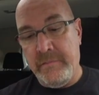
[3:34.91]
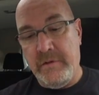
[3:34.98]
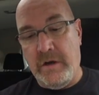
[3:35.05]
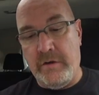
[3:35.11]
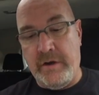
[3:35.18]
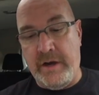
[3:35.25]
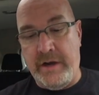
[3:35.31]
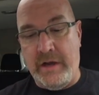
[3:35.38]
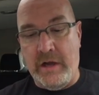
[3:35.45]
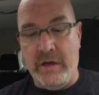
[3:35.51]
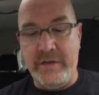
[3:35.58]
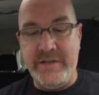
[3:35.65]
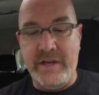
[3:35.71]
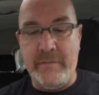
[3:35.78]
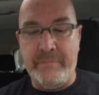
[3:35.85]
All right, I'm
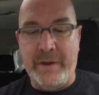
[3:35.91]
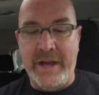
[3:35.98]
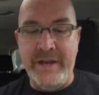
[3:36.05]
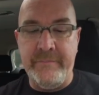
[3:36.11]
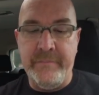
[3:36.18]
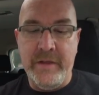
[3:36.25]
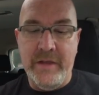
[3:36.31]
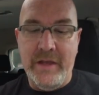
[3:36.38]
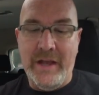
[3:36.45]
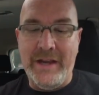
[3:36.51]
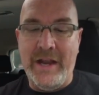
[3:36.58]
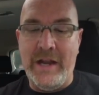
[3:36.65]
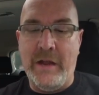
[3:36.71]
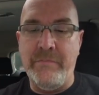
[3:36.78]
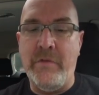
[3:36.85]
gonna take a bite.
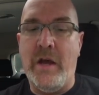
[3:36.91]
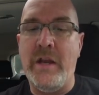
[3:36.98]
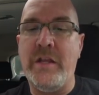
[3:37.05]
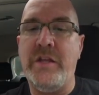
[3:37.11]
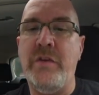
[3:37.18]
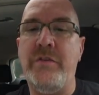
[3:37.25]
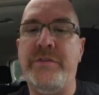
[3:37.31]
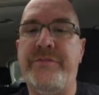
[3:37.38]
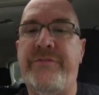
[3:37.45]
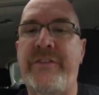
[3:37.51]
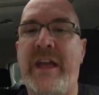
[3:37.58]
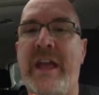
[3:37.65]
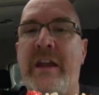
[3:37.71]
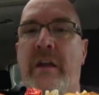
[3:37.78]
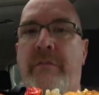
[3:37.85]
Again, I'm not a huge
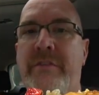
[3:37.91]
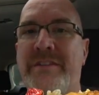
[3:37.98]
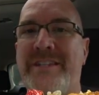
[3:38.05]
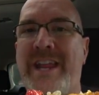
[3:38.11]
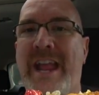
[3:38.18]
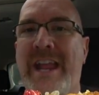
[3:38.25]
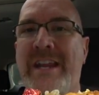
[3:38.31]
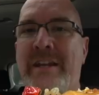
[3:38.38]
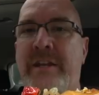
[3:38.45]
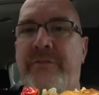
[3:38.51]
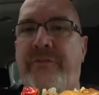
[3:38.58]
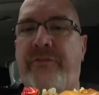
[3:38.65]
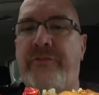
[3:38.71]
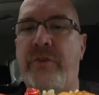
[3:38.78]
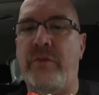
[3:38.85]
fan of this candied
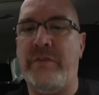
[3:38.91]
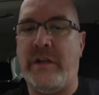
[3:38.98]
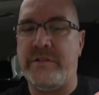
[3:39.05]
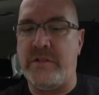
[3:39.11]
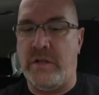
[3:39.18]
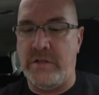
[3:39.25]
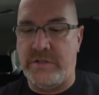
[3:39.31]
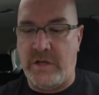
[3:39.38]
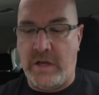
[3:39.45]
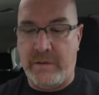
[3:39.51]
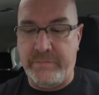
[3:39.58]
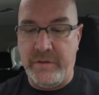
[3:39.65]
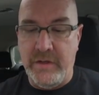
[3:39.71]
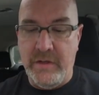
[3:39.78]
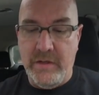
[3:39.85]
fruit that's on
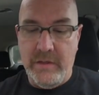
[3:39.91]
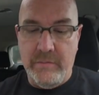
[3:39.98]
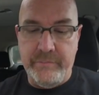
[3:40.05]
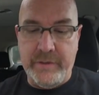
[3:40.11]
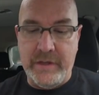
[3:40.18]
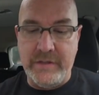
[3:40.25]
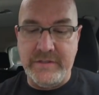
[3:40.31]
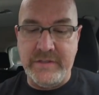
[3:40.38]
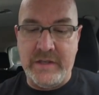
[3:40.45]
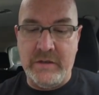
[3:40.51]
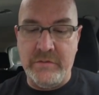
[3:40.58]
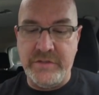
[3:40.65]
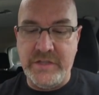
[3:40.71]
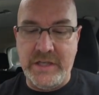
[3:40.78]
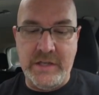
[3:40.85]
top but uh, I
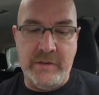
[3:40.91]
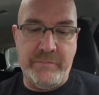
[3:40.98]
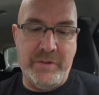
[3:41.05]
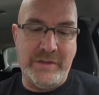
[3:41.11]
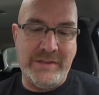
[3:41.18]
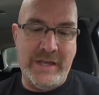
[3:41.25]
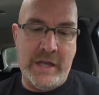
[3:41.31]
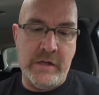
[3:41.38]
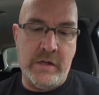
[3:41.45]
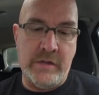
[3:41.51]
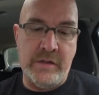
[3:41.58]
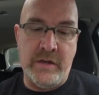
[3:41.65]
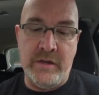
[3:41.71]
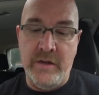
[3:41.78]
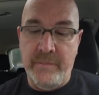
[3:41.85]
wish they didn't put that on
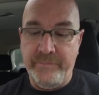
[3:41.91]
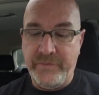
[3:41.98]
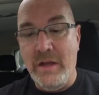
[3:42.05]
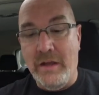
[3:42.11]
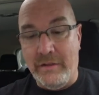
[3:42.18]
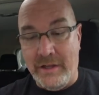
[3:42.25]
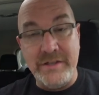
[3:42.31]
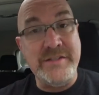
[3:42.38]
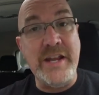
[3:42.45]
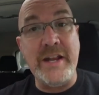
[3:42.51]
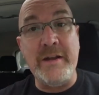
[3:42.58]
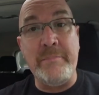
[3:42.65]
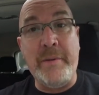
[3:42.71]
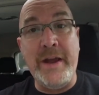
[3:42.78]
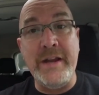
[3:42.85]
there. Let's
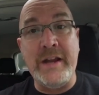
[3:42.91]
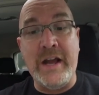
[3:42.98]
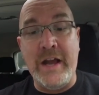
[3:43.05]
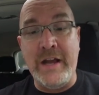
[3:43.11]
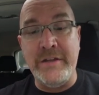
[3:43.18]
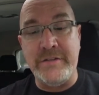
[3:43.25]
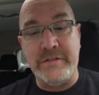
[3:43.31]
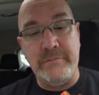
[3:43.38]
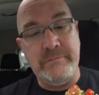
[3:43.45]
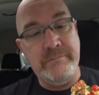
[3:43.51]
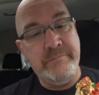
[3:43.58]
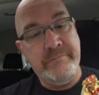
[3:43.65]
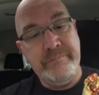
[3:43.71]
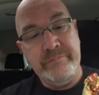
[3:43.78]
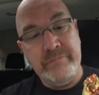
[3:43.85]
take a bite, guys.
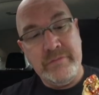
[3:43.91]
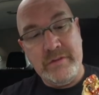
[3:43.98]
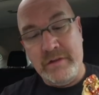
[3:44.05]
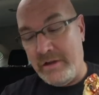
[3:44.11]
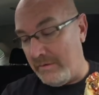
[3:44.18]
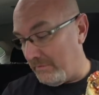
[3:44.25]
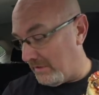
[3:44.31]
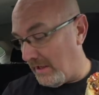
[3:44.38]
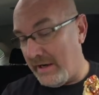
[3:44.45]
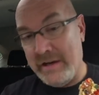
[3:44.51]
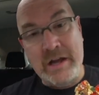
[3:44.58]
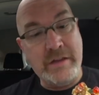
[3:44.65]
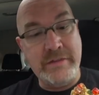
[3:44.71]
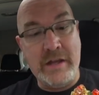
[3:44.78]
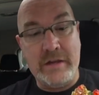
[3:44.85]
I'm glad I
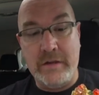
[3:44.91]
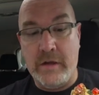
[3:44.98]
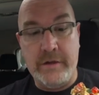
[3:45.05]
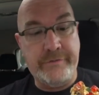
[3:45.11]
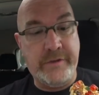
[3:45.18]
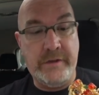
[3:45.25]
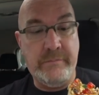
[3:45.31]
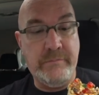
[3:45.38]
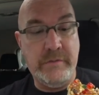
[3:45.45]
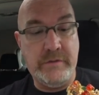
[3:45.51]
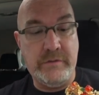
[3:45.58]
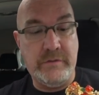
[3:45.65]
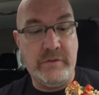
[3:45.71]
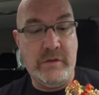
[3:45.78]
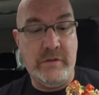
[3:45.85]
got that coffee.
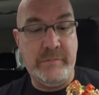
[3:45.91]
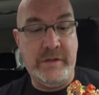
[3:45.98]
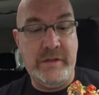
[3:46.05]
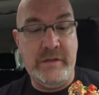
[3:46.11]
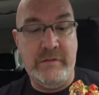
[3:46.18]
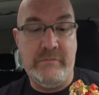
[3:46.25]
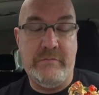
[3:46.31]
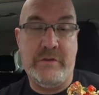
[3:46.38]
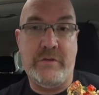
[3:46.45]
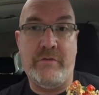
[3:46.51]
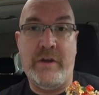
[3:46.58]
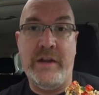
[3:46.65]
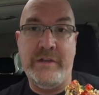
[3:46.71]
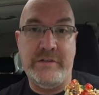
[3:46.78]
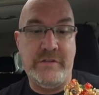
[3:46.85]
This is going to be
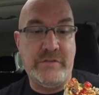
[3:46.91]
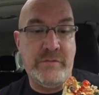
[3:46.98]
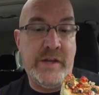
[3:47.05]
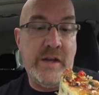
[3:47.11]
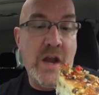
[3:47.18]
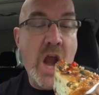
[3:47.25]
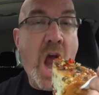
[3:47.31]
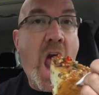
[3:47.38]
crazy sweet.